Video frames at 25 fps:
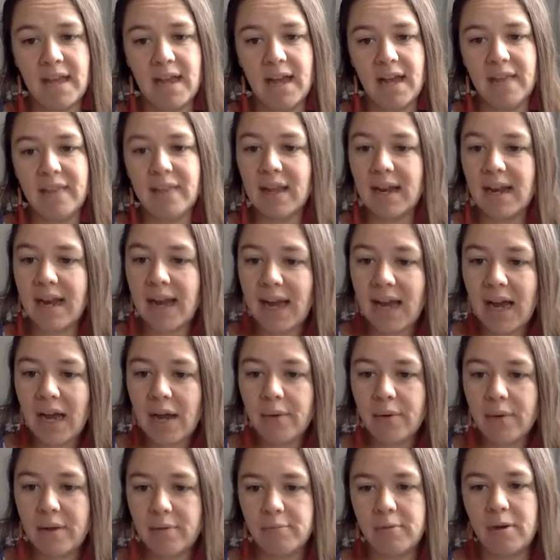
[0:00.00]
and that
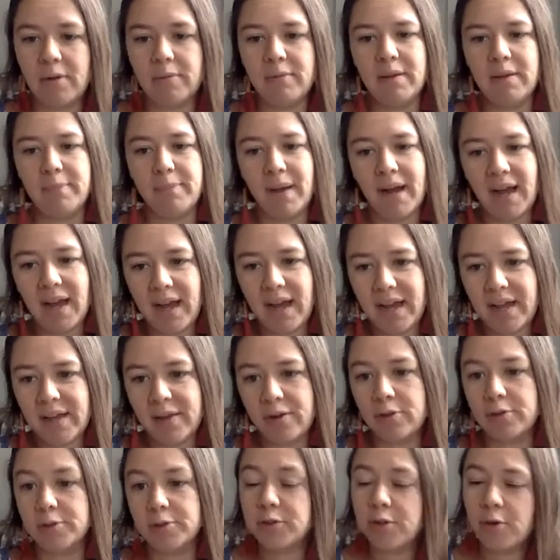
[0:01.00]
how and what we buy
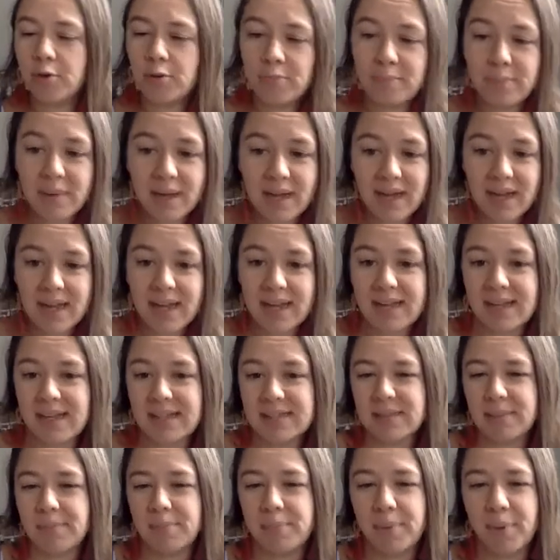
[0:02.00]
or don't buy
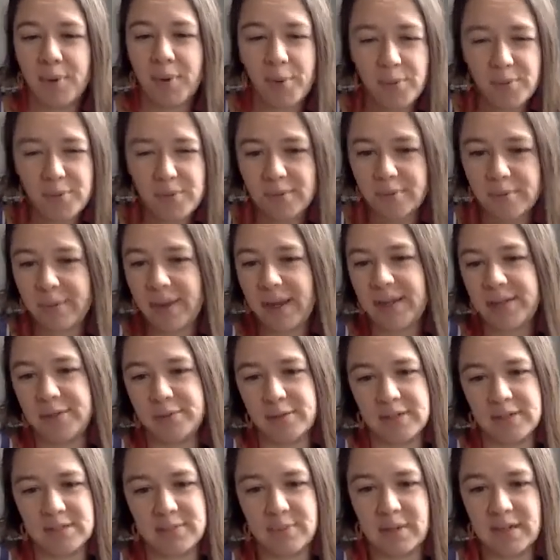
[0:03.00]
is a potent way to
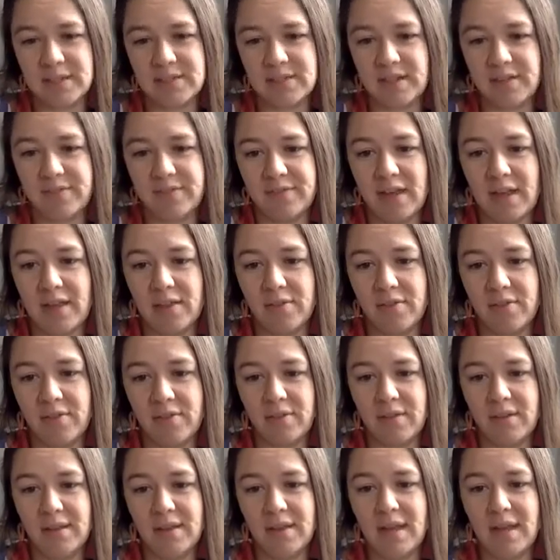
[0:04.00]
express our faith
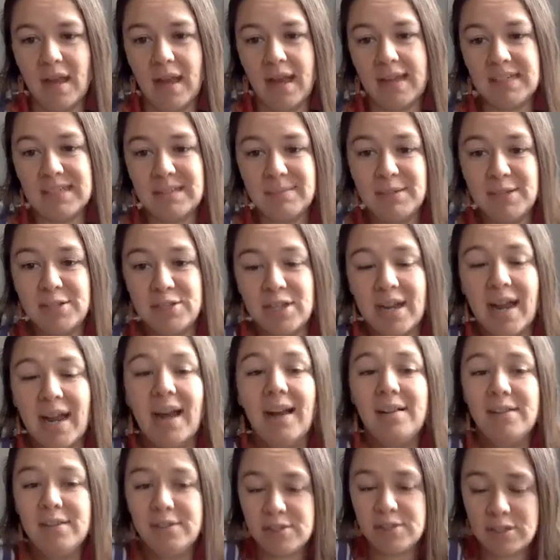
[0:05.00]
and to be
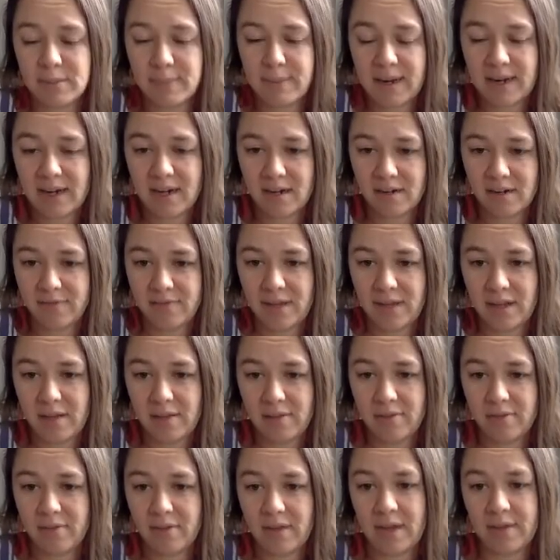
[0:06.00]
challenged by our
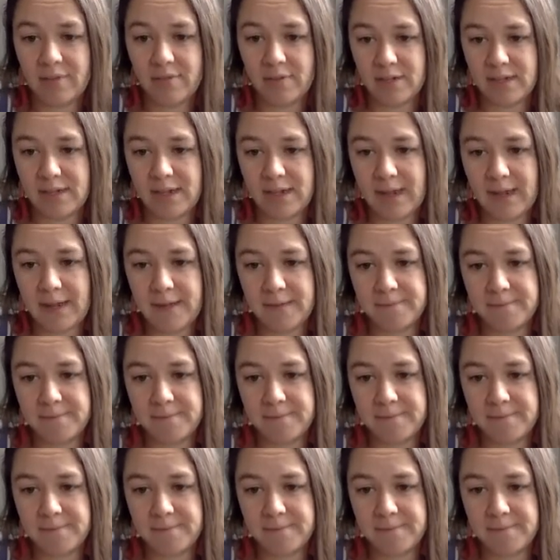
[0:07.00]
faith every day.